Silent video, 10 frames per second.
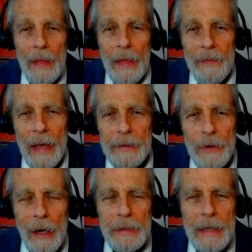that
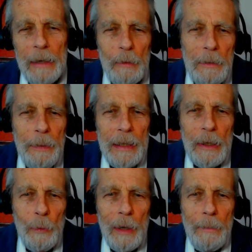dark day
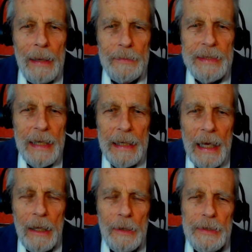repeated when Mount St.
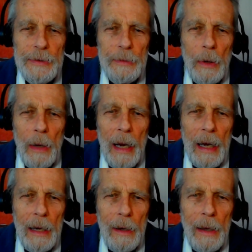Helens
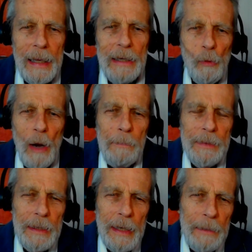
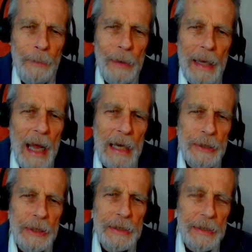erupted and put
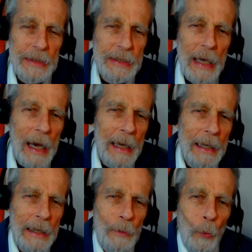ash into the sky,
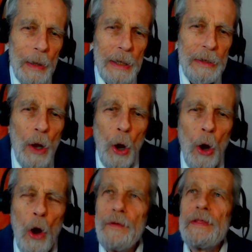and wind
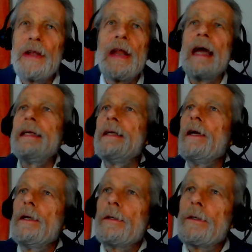over the night
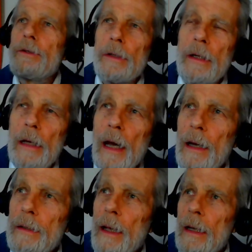took the